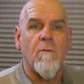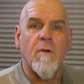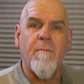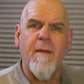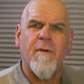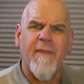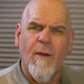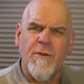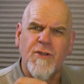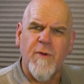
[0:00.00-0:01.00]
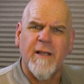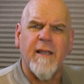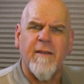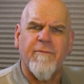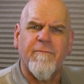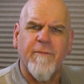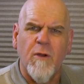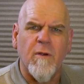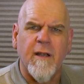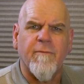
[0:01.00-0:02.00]
remember that was strictly a
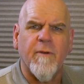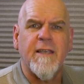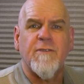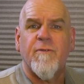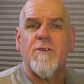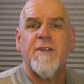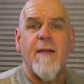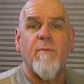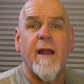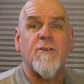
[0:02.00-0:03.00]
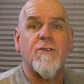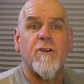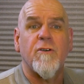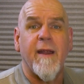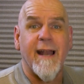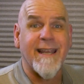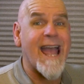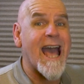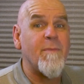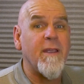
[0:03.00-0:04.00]
fluke for these first-time writers to create
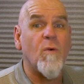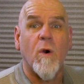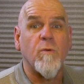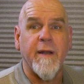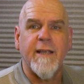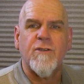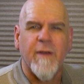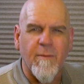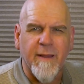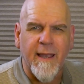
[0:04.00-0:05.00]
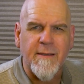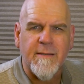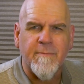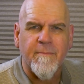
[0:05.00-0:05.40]
Academy Award-winning screenplays.